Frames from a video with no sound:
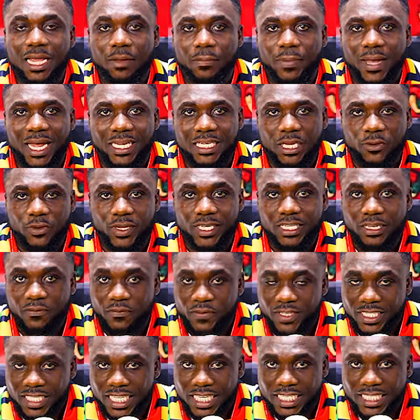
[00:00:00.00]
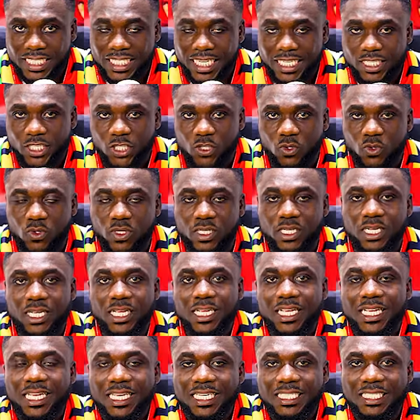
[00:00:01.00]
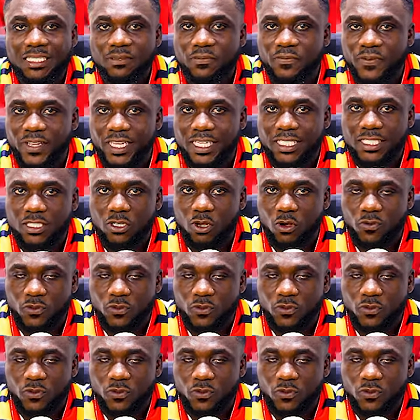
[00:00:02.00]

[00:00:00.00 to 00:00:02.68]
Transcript: eba ne ye 30th June AC 1st